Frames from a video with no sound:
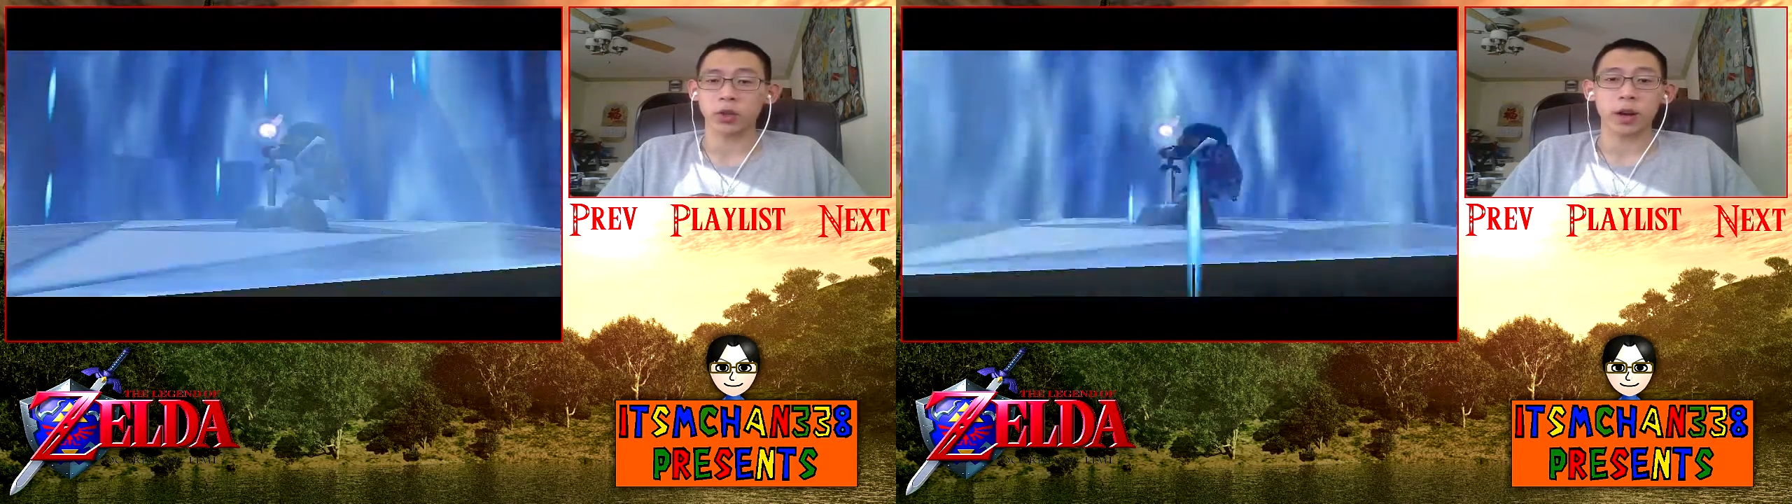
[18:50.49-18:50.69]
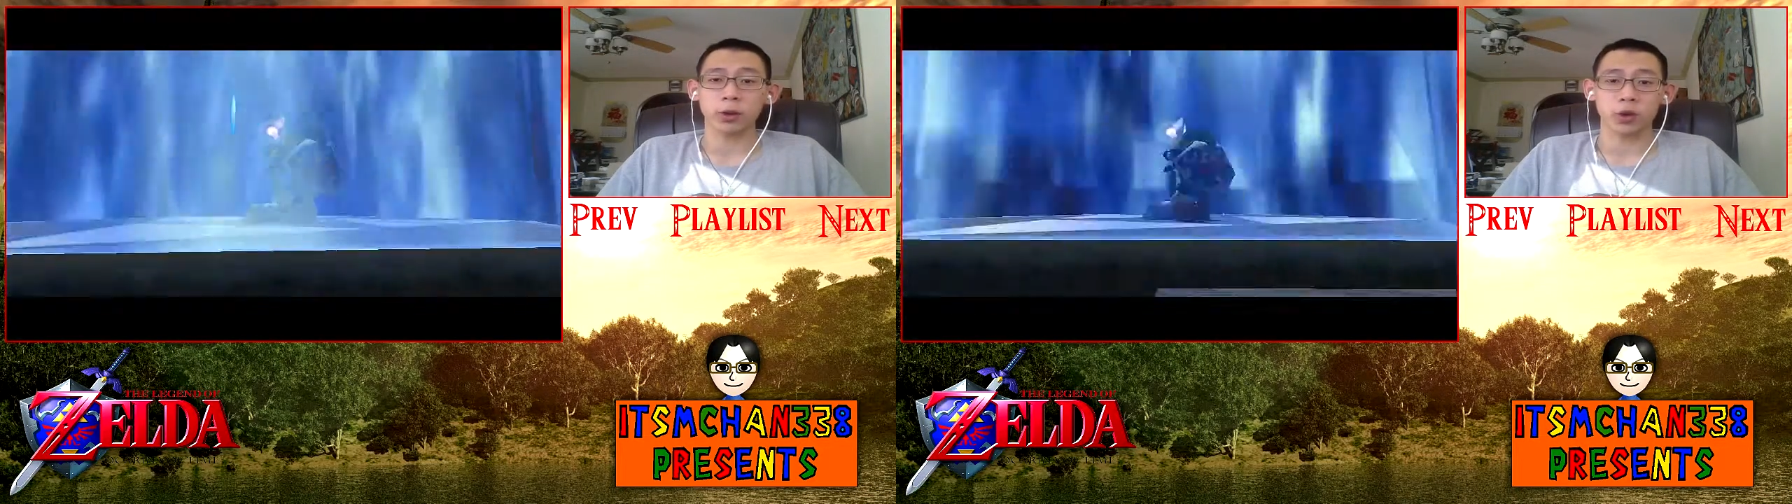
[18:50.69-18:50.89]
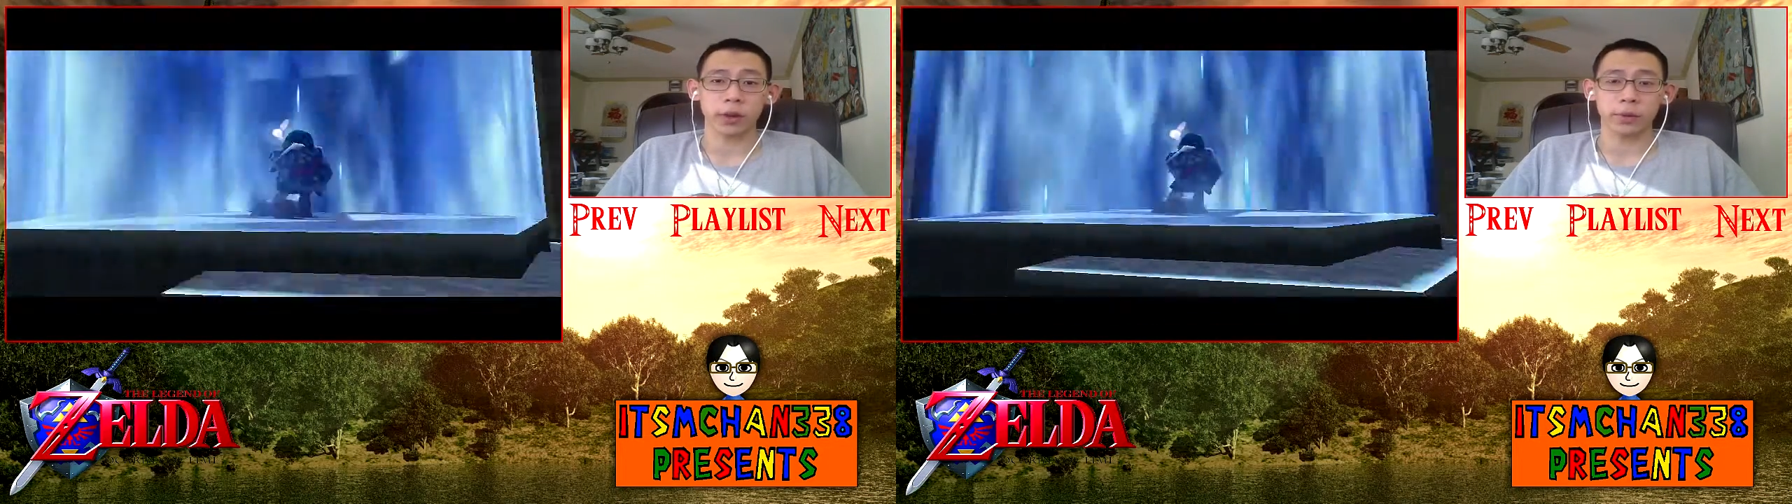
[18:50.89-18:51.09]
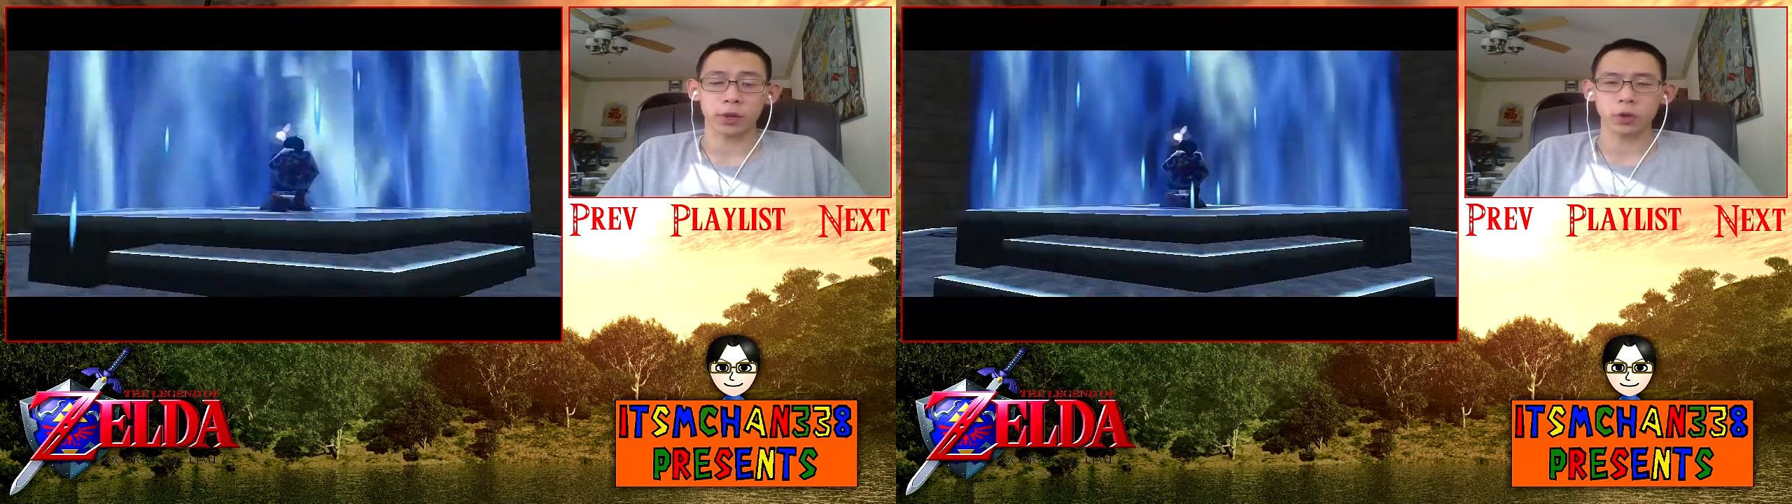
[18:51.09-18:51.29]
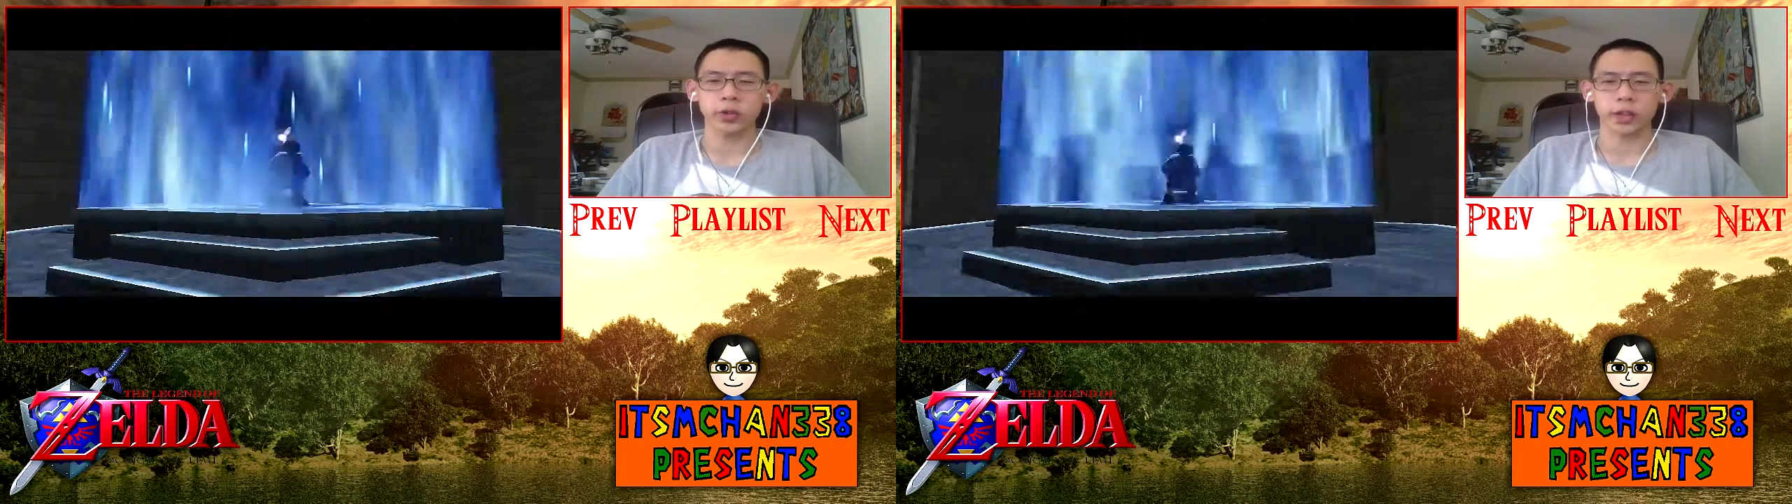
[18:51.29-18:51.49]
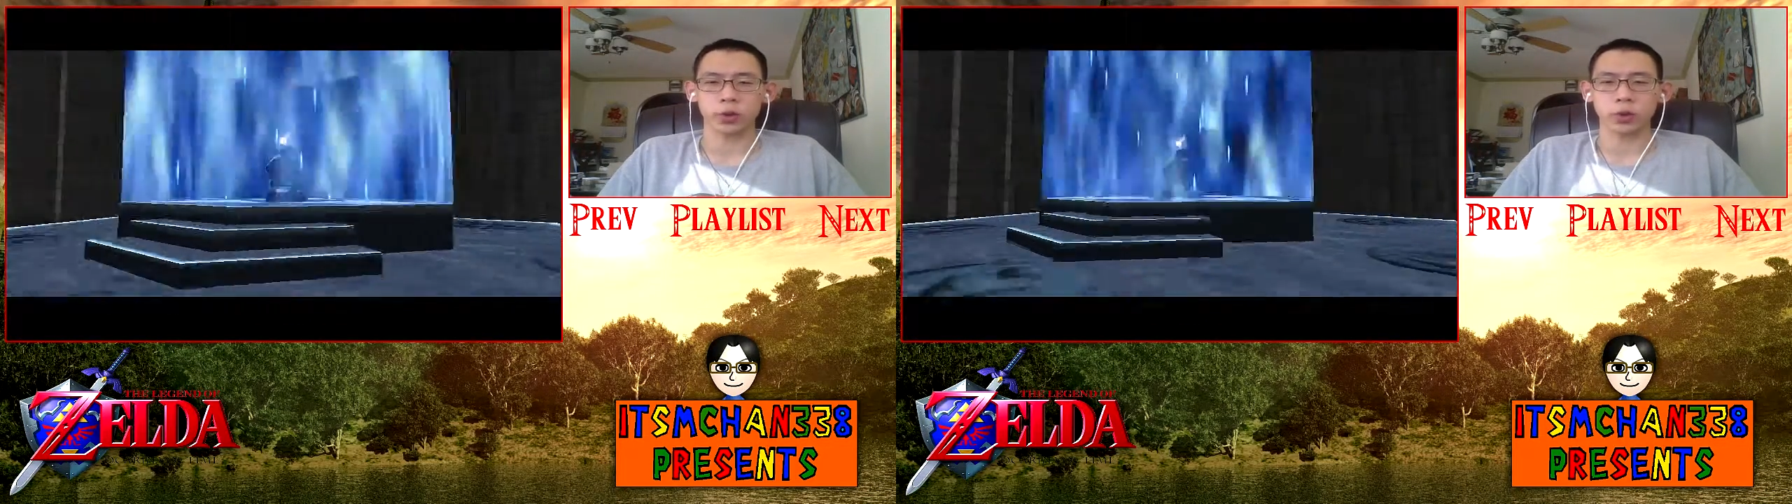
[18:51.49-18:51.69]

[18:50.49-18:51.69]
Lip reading: I mean, it looked like I was